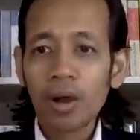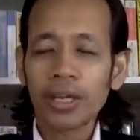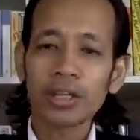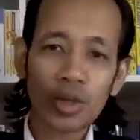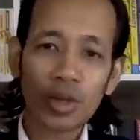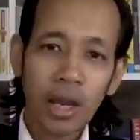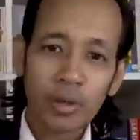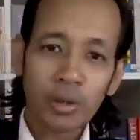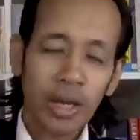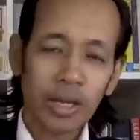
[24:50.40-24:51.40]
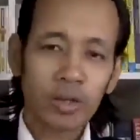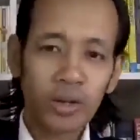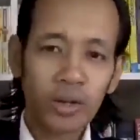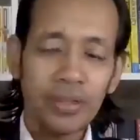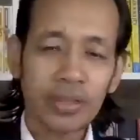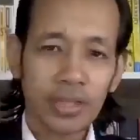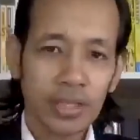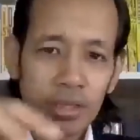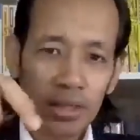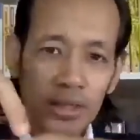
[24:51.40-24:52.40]
Okay, so I could I couldn't feel
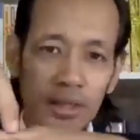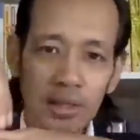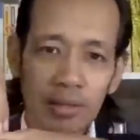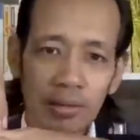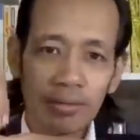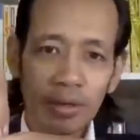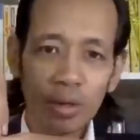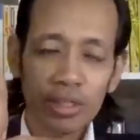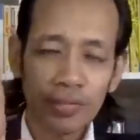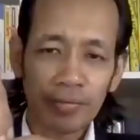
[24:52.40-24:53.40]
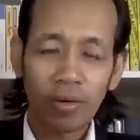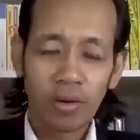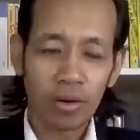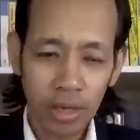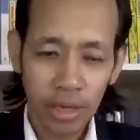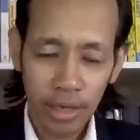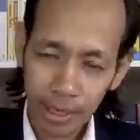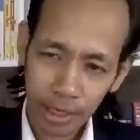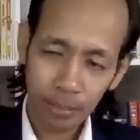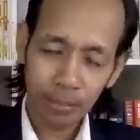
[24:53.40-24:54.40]
the ocean floor,
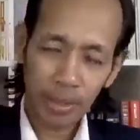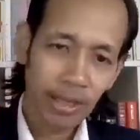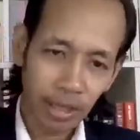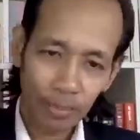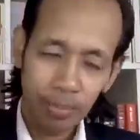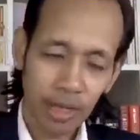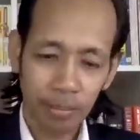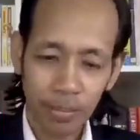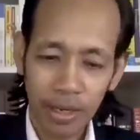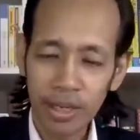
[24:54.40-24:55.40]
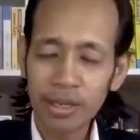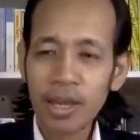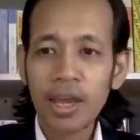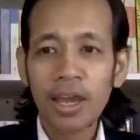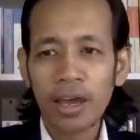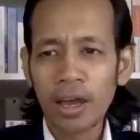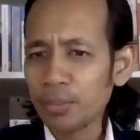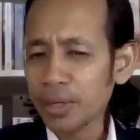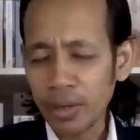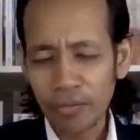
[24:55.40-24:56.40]
and I kept paddling and paddling and paddling. I
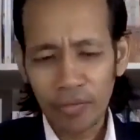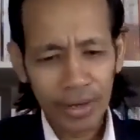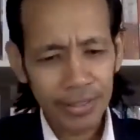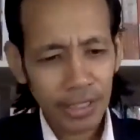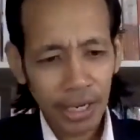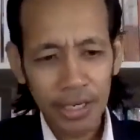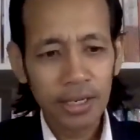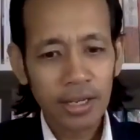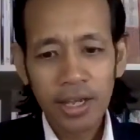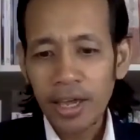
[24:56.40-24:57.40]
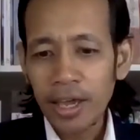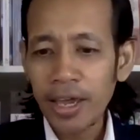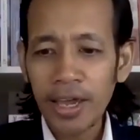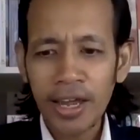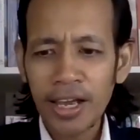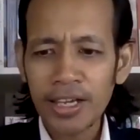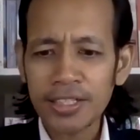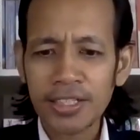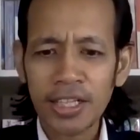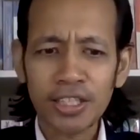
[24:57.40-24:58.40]
became very tired, and I
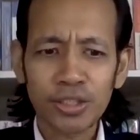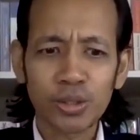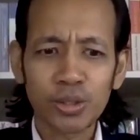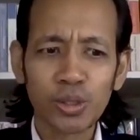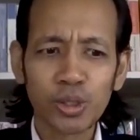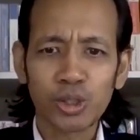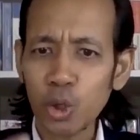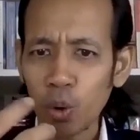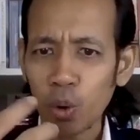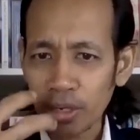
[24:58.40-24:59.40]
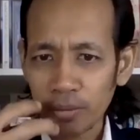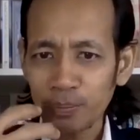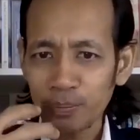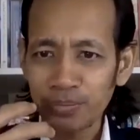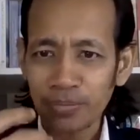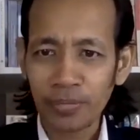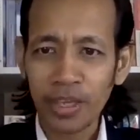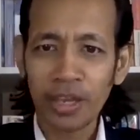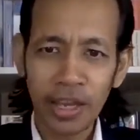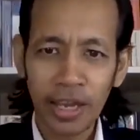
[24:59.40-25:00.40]
started to choke.
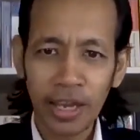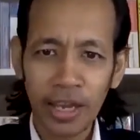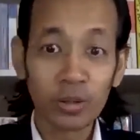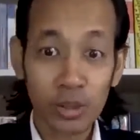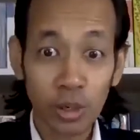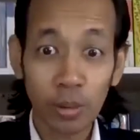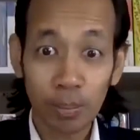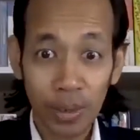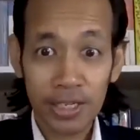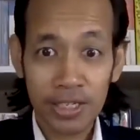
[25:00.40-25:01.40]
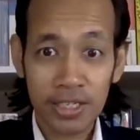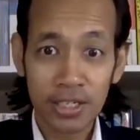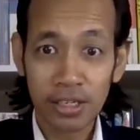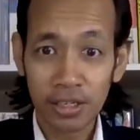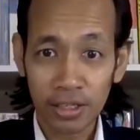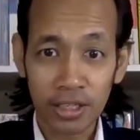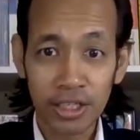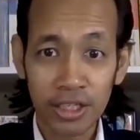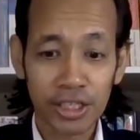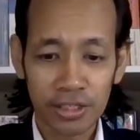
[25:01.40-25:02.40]
Yeah, and also plus the
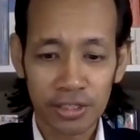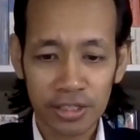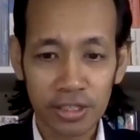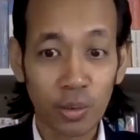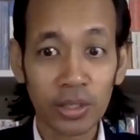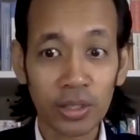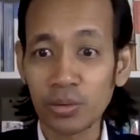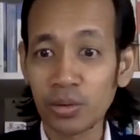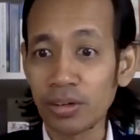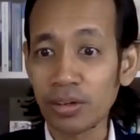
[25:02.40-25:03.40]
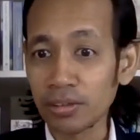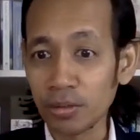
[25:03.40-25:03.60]
conditions, the water were